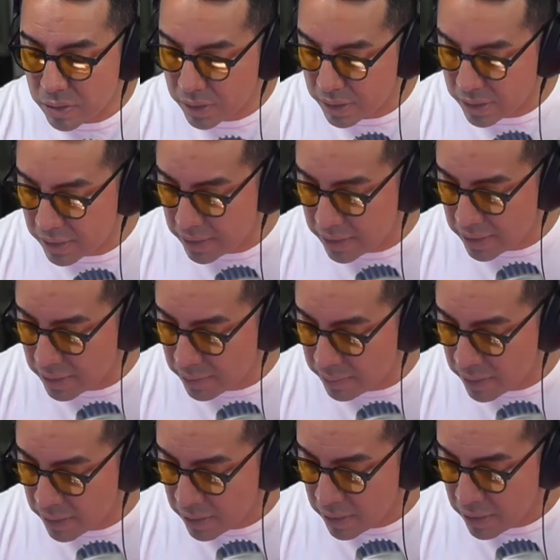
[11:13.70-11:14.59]
gonna need
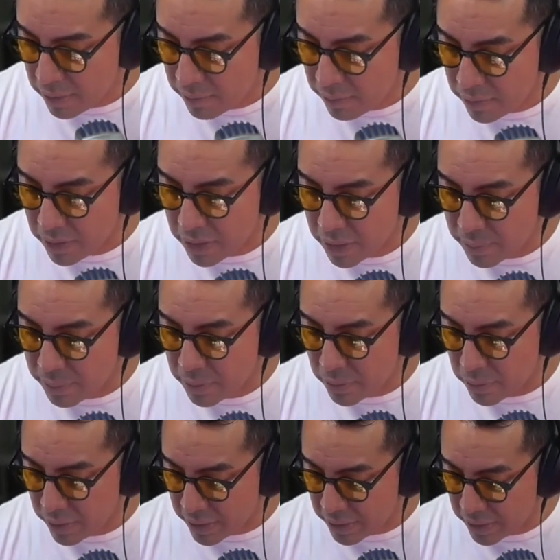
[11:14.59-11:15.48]
them for
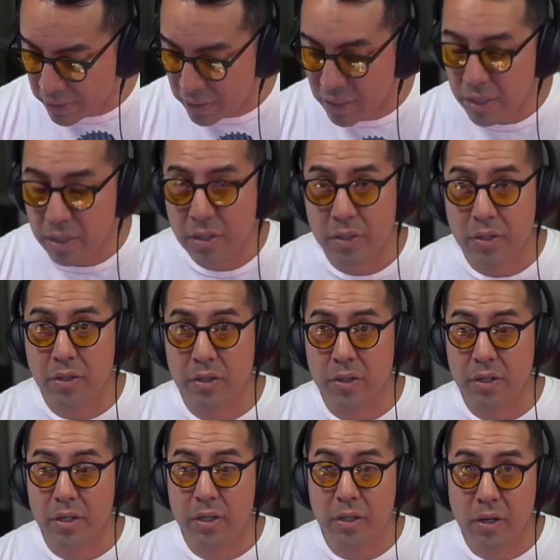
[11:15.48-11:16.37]
upgrading your
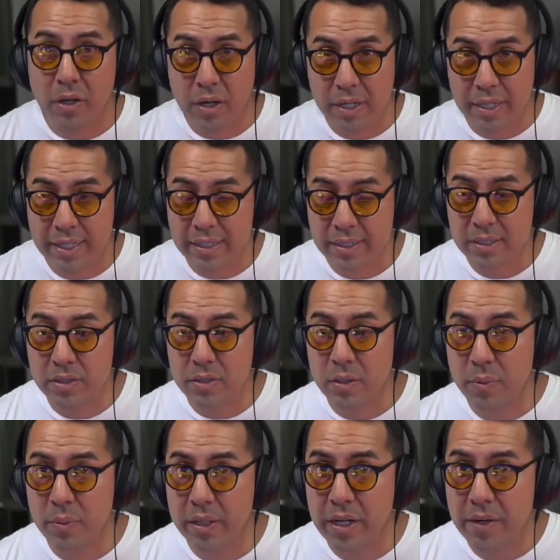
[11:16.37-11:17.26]
guardians.
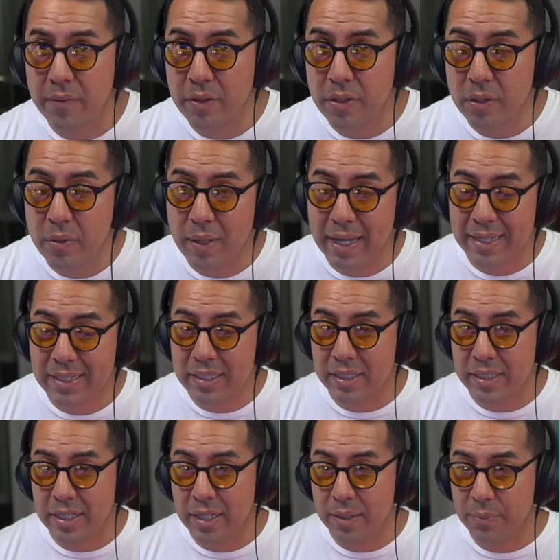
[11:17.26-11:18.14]
So whenever you
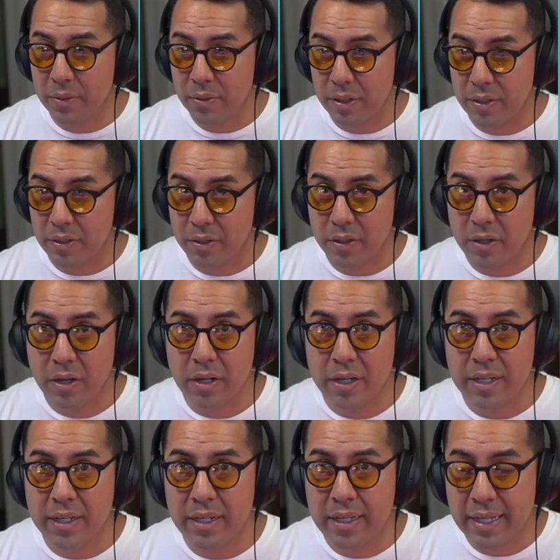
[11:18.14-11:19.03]
actually upgrade your
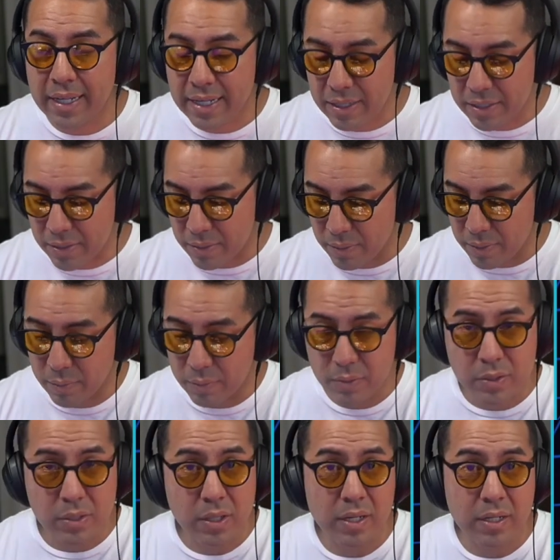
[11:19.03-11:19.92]
guardian, and
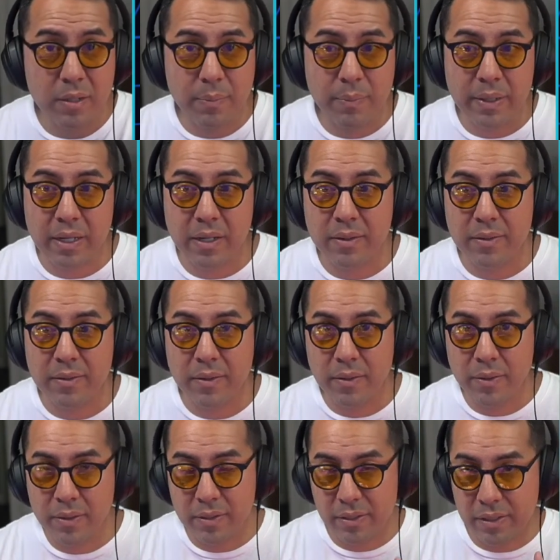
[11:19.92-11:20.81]
we'll talk
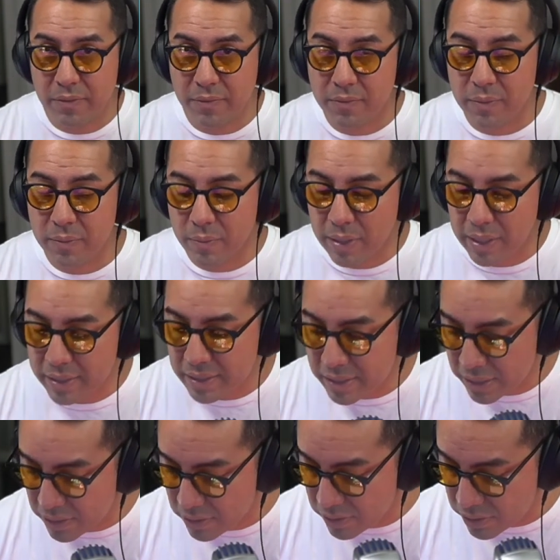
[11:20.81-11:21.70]
about the different
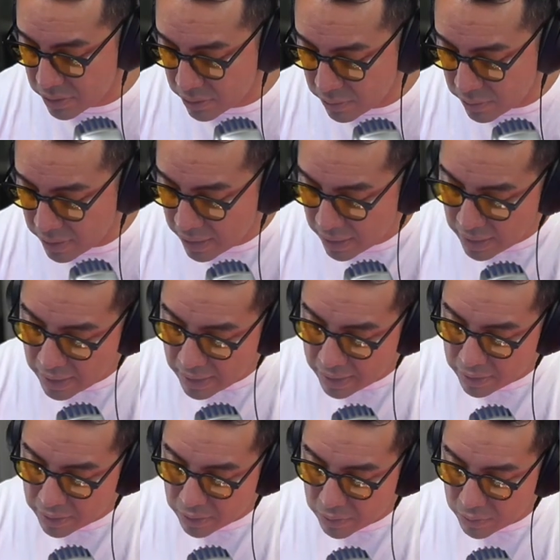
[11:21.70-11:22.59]
ranks here soon,
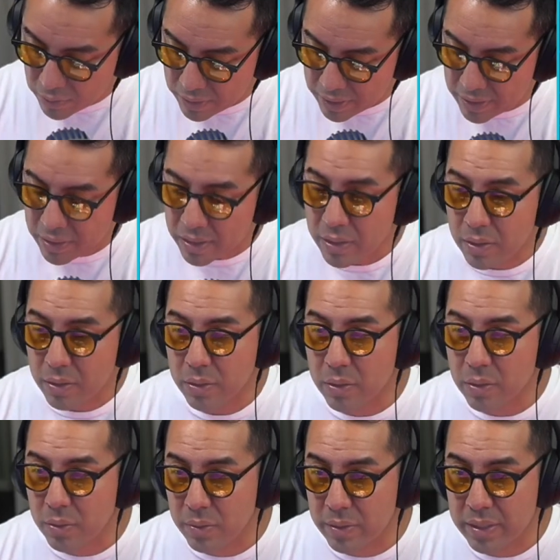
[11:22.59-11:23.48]
you need
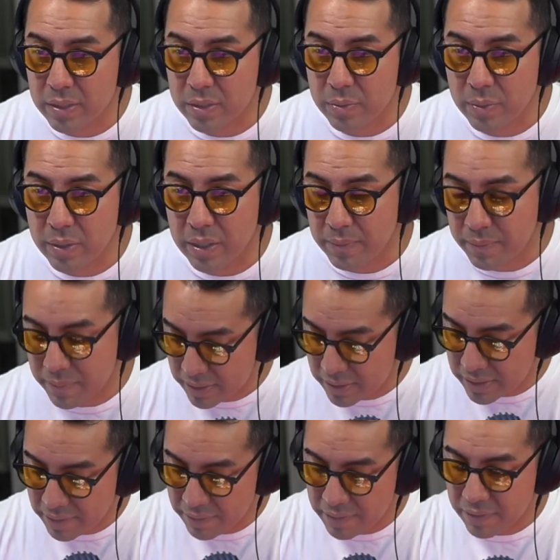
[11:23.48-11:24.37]
gold as well.
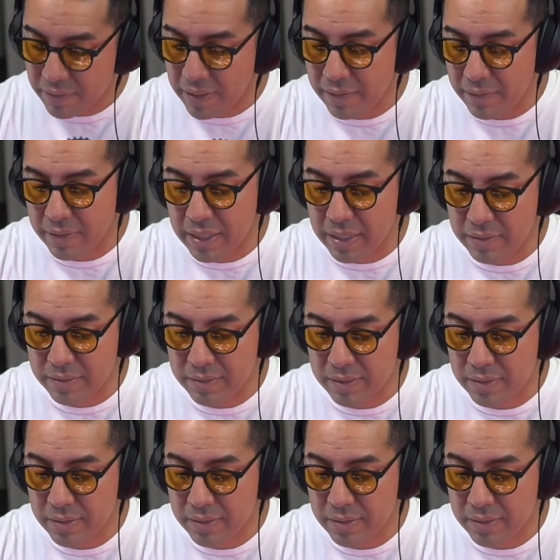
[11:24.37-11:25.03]
75,000